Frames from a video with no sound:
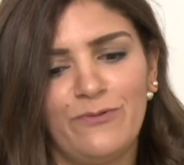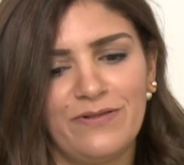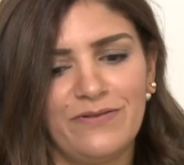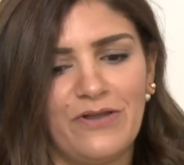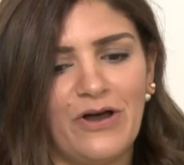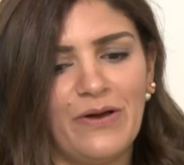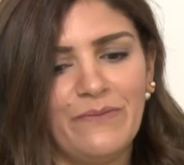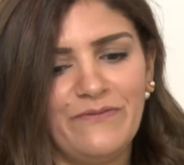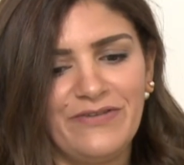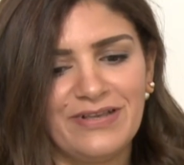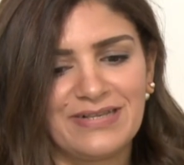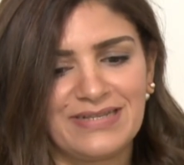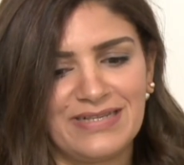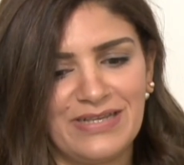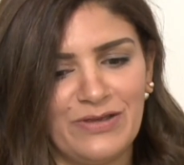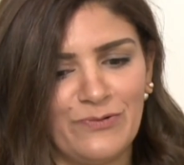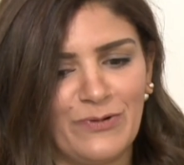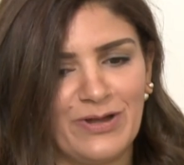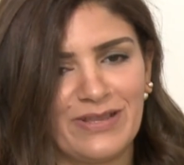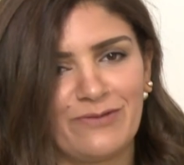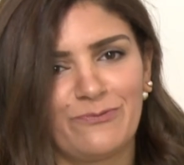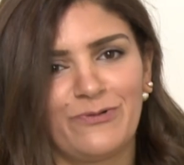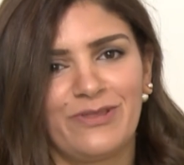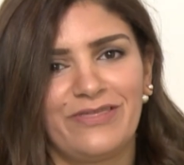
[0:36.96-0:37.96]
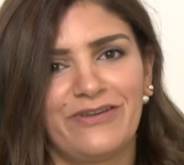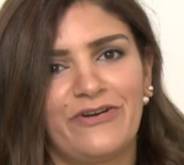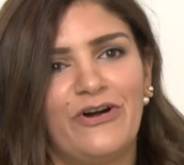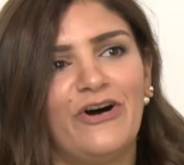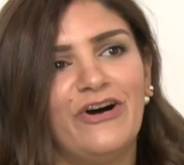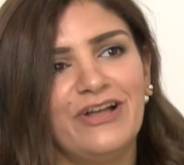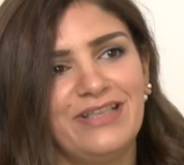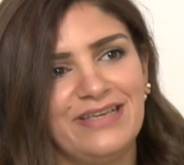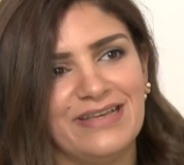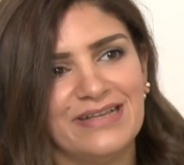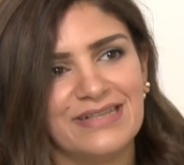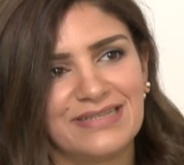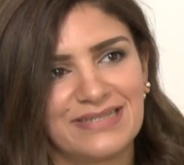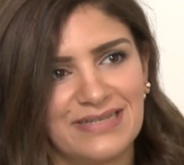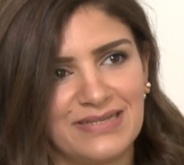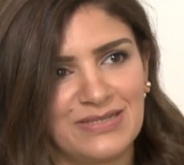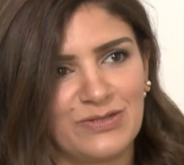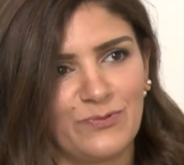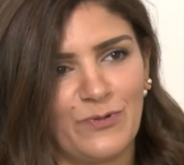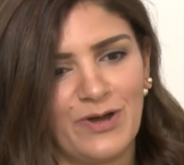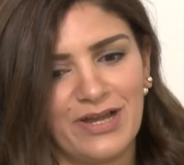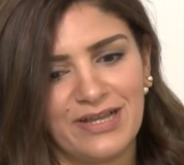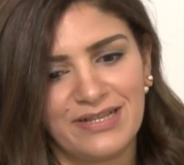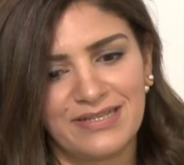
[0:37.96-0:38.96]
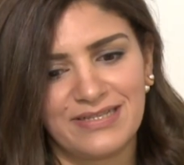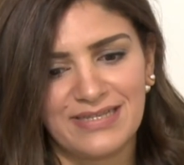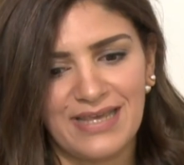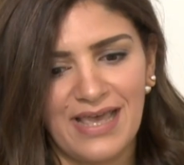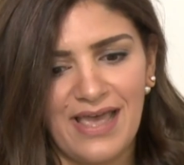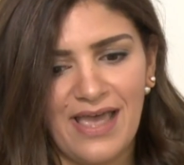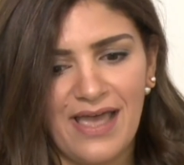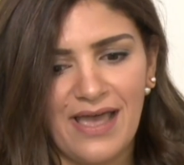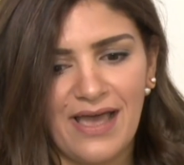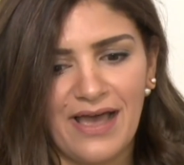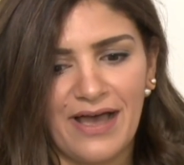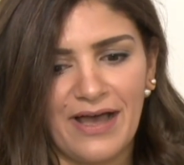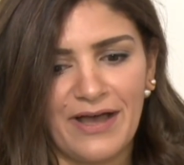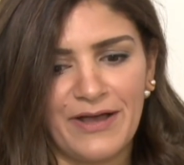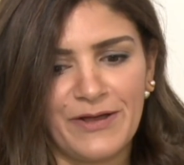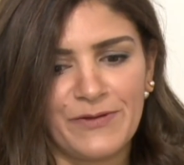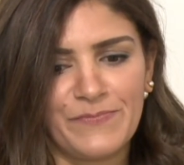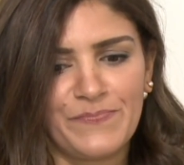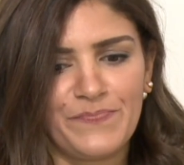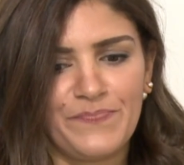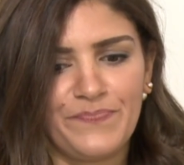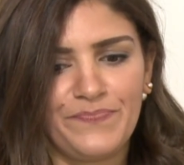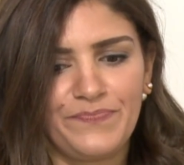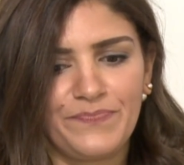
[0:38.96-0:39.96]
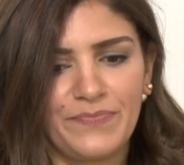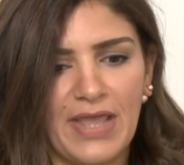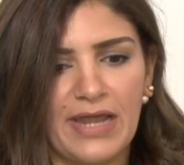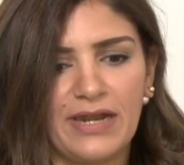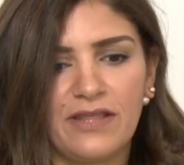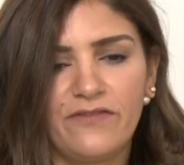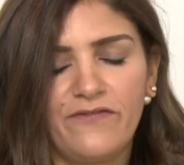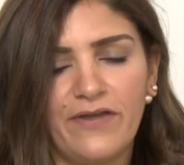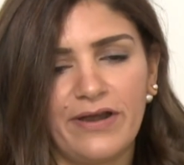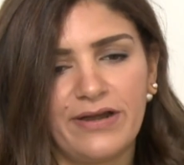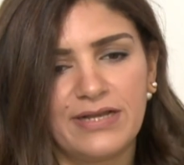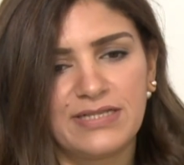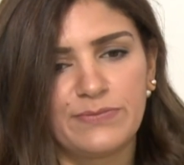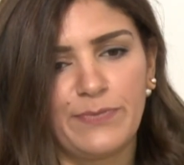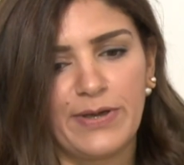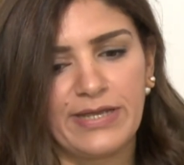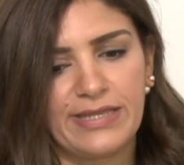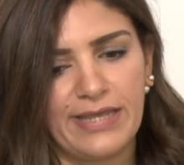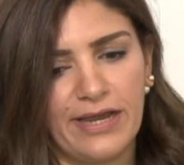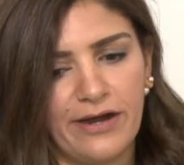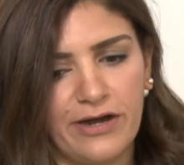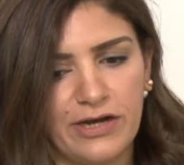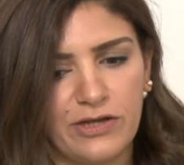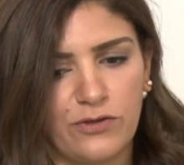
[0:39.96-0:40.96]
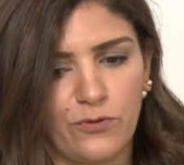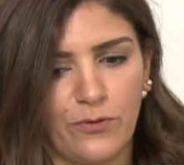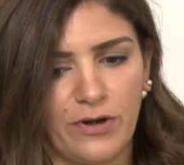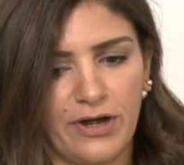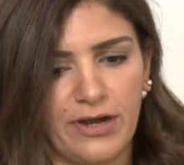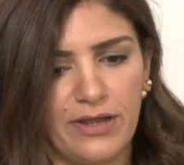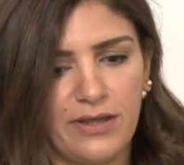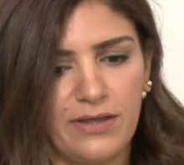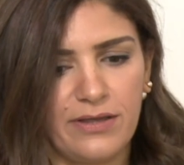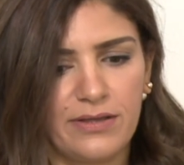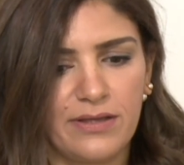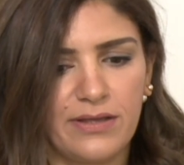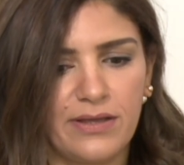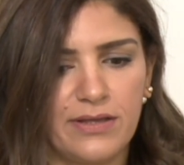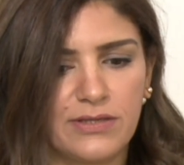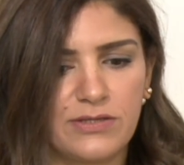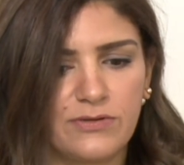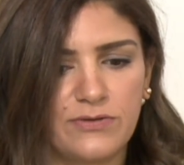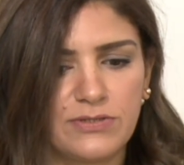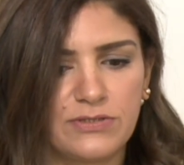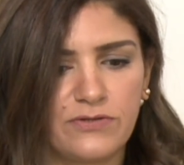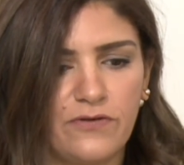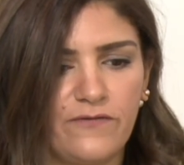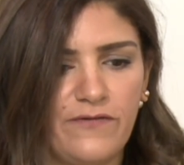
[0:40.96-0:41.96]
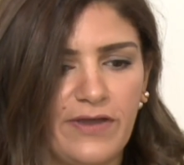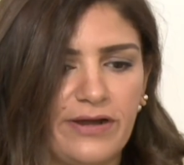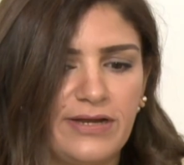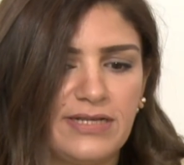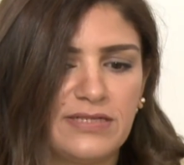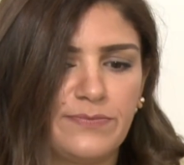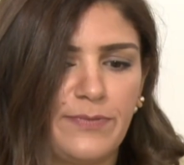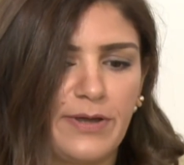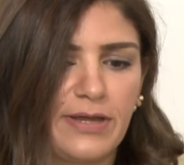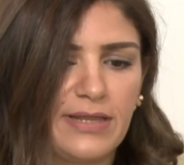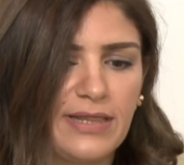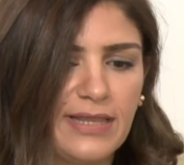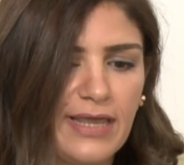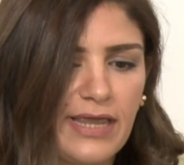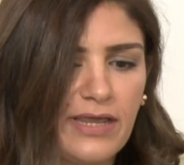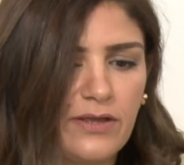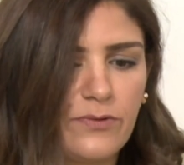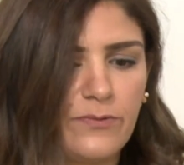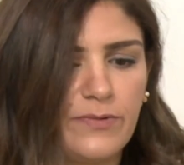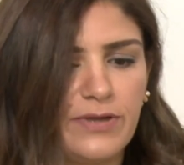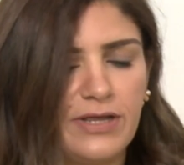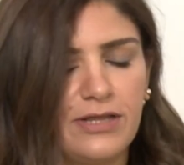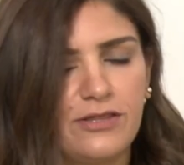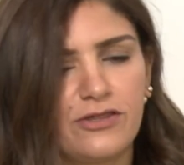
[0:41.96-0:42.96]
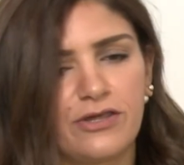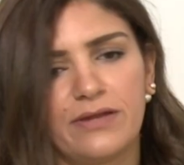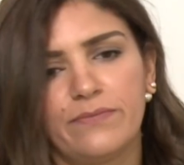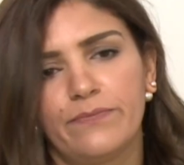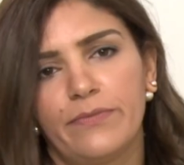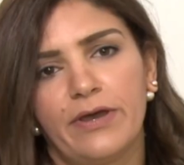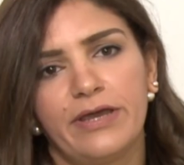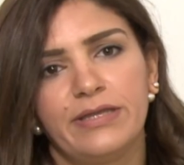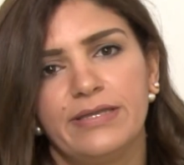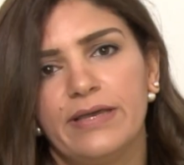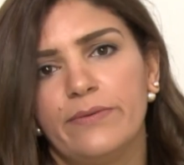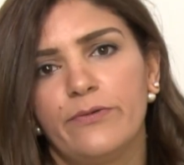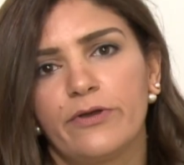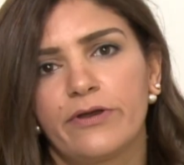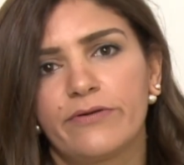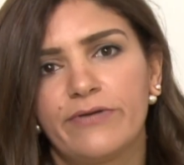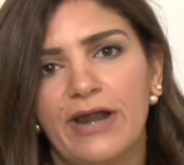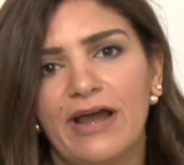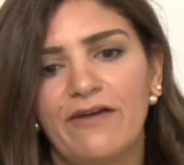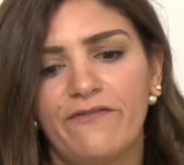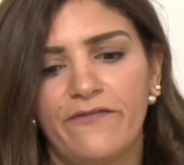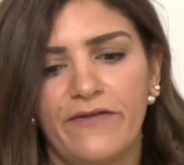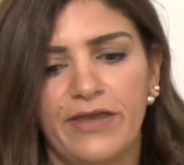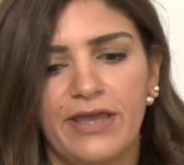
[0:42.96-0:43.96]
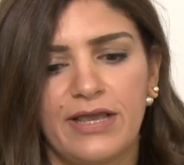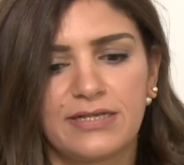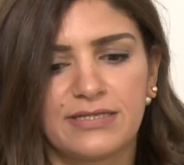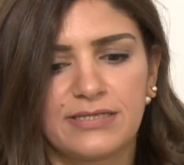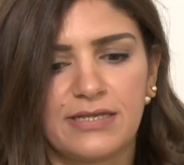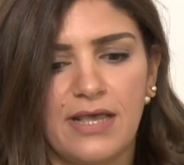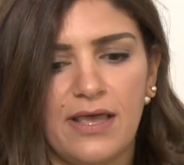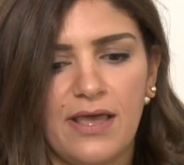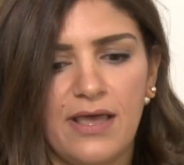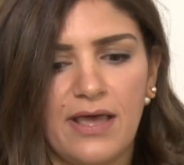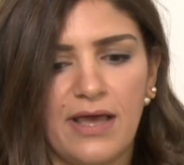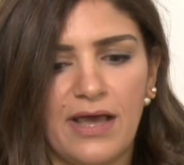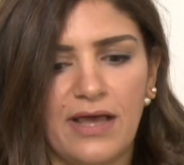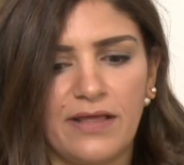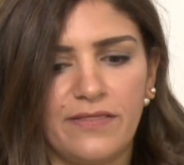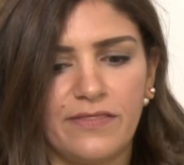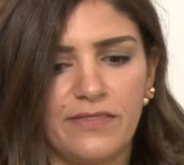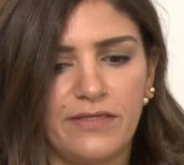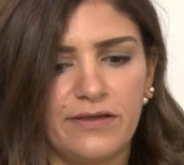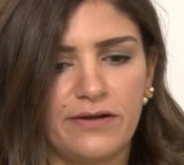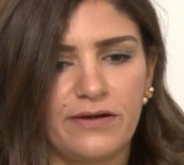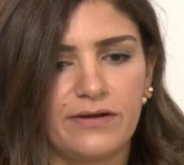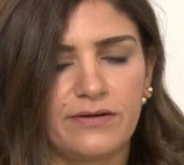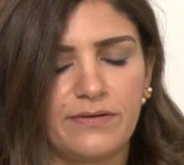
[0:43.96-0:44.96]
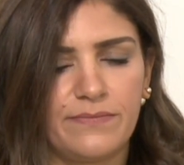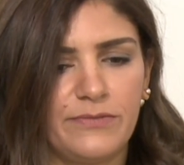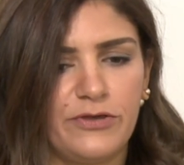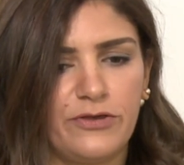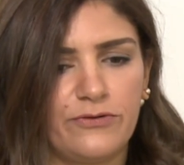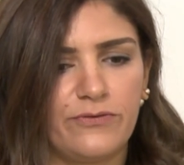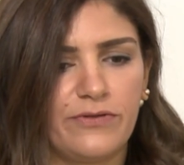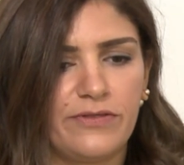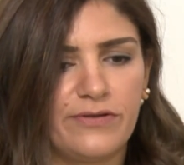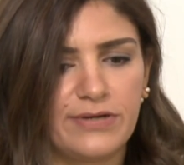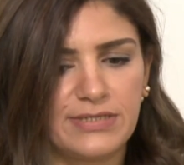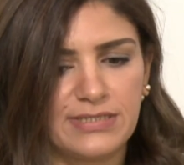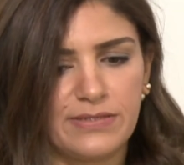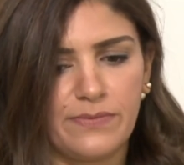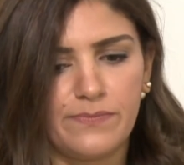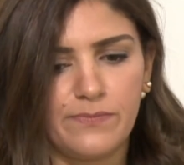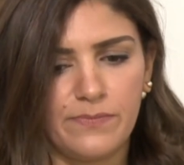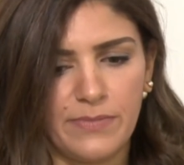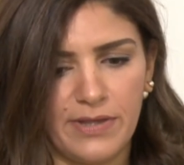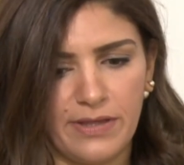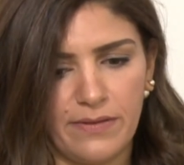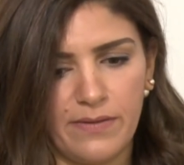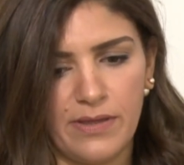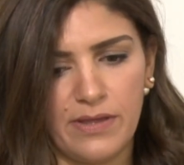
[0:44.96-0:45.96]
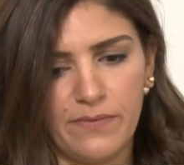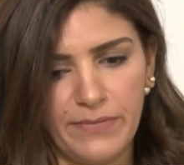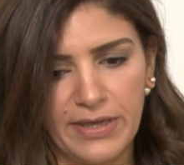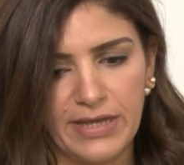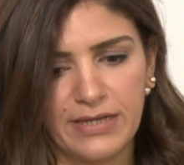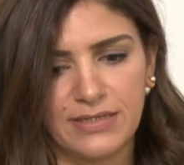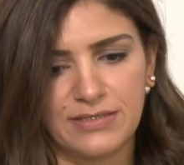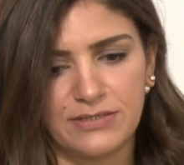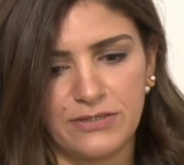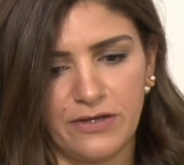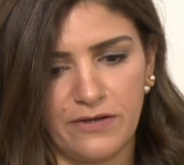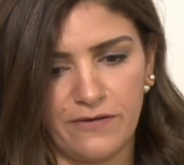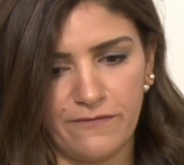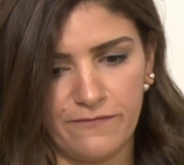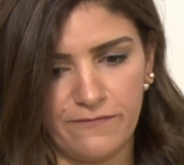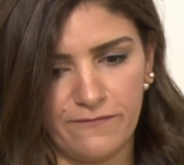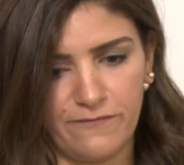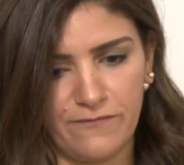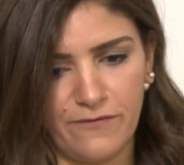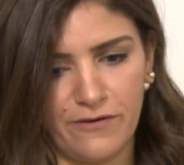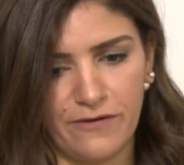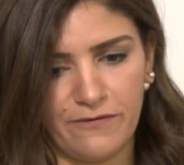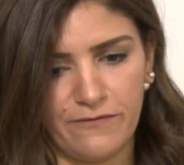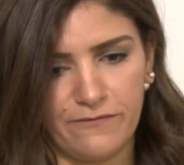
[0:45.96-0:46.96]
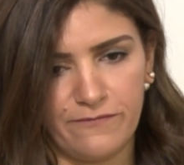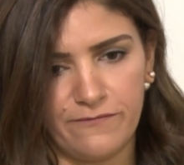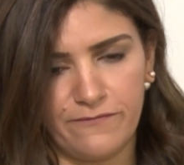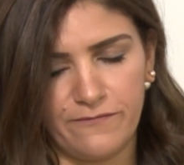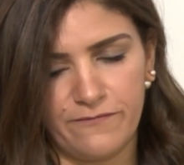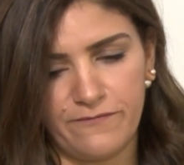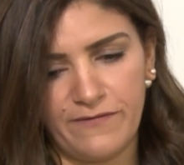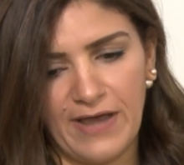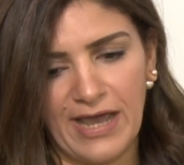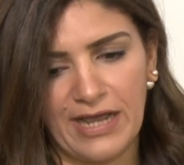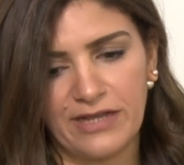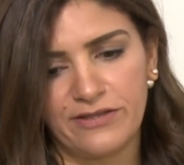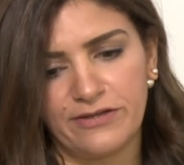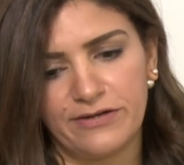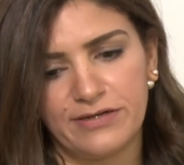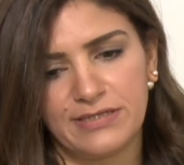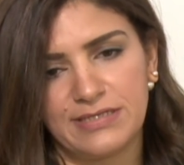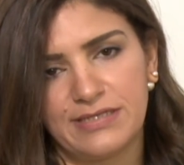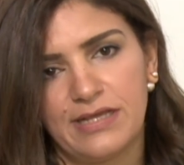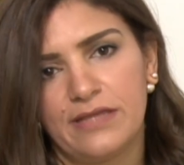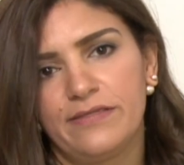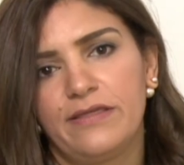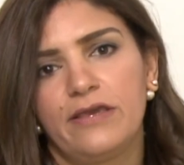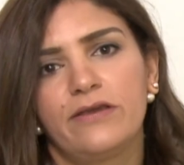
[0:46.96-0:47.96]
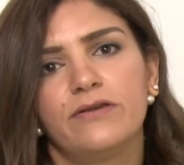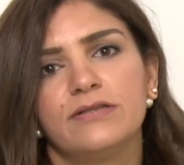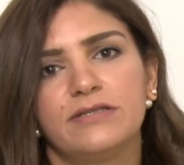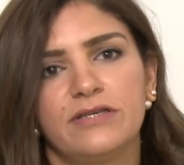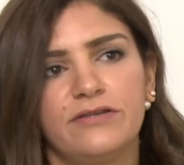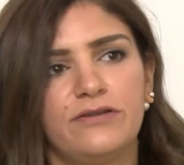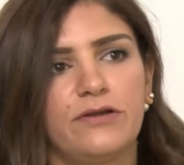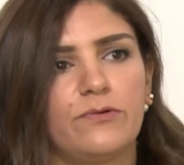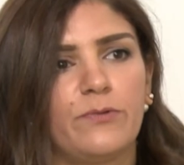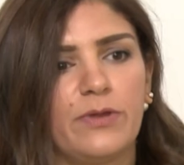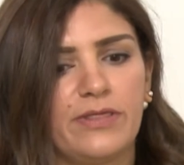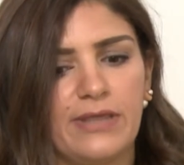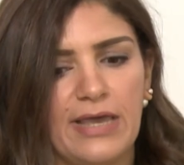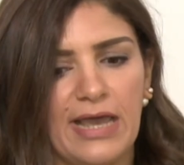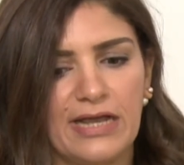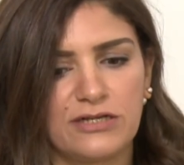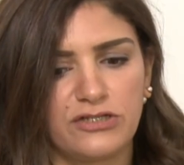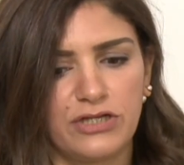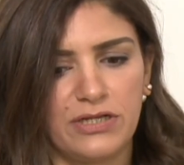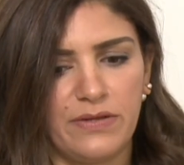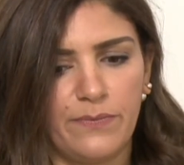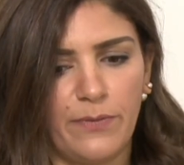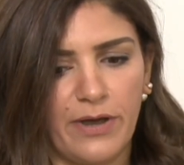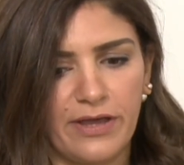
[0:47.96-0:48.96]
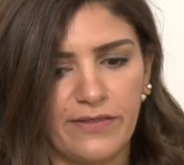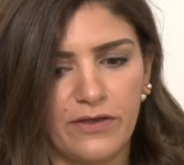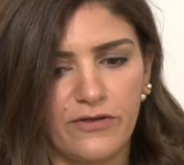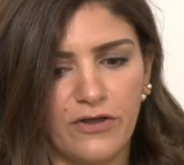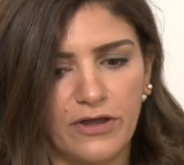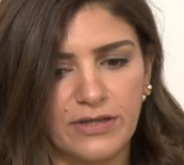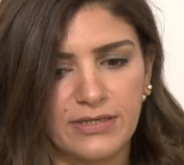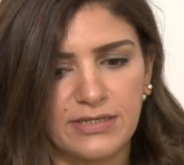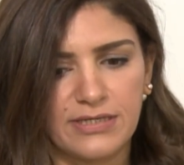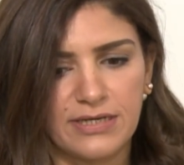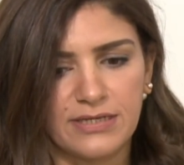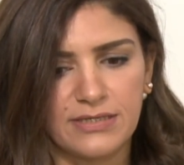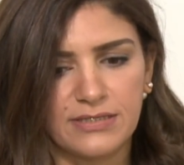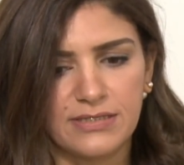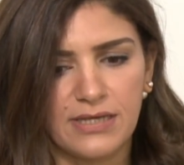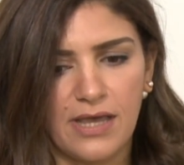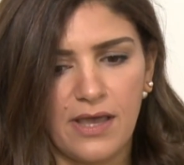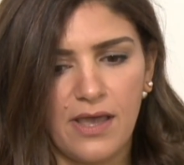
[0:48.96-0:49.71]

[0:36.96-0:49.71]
will obviously want what their audiences want. And it varies by territory. It also varies by language and by demographics. And there, you know, there's a mix of factors that they consider when they actually buy the content.